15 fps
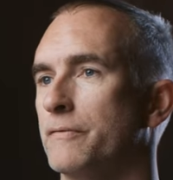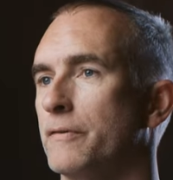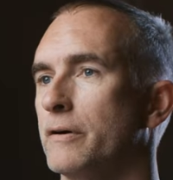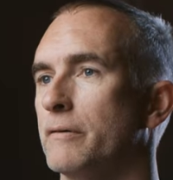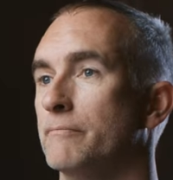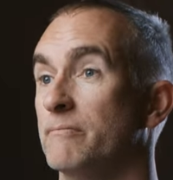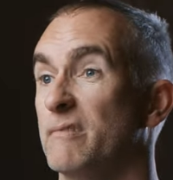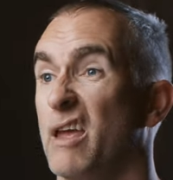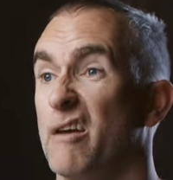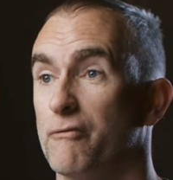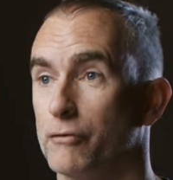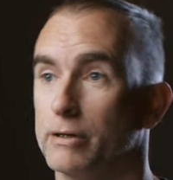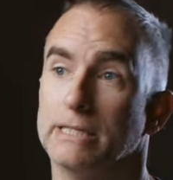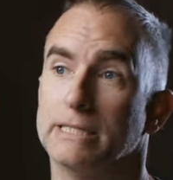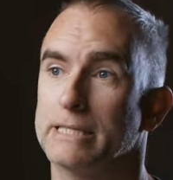for
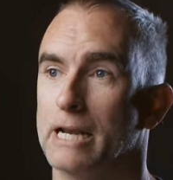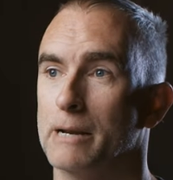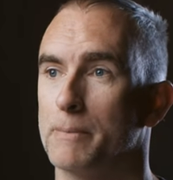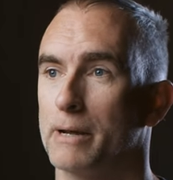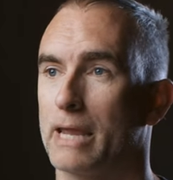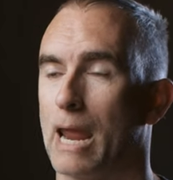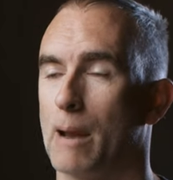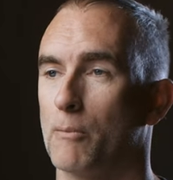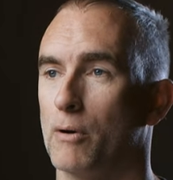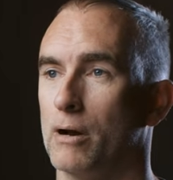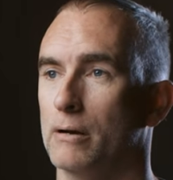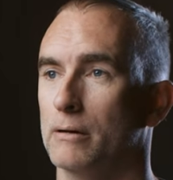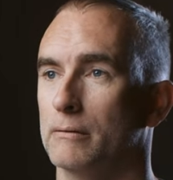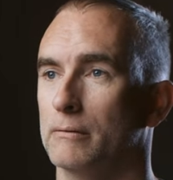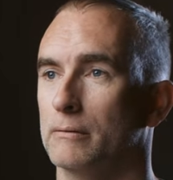every cinema
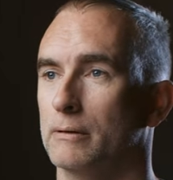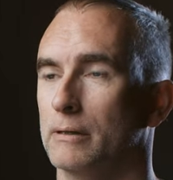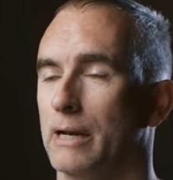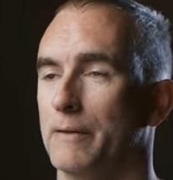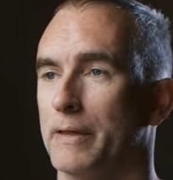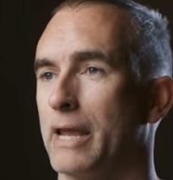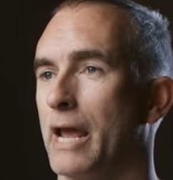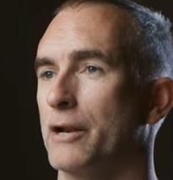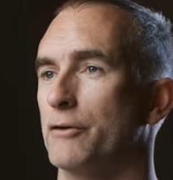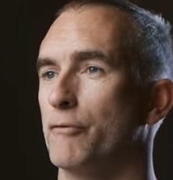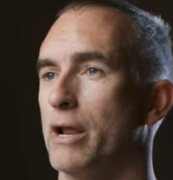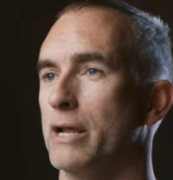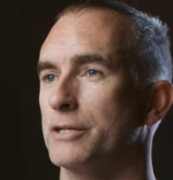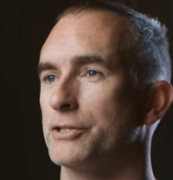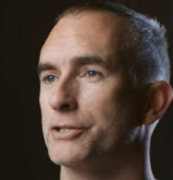camera in the Canon
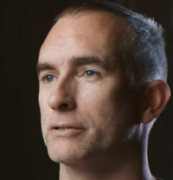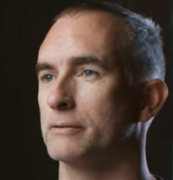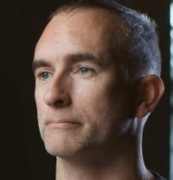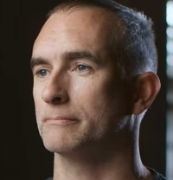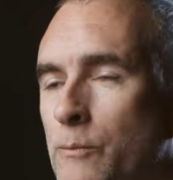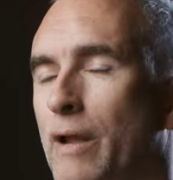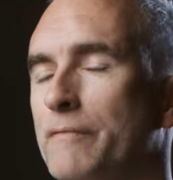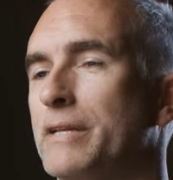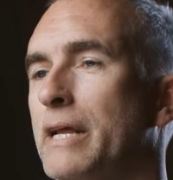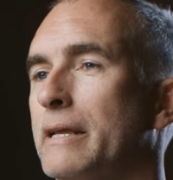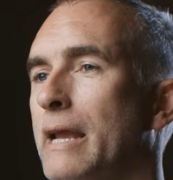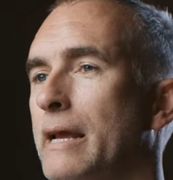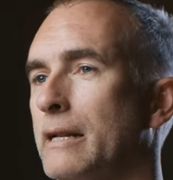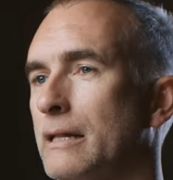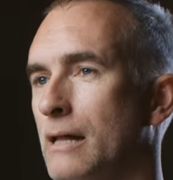range. We have dedicated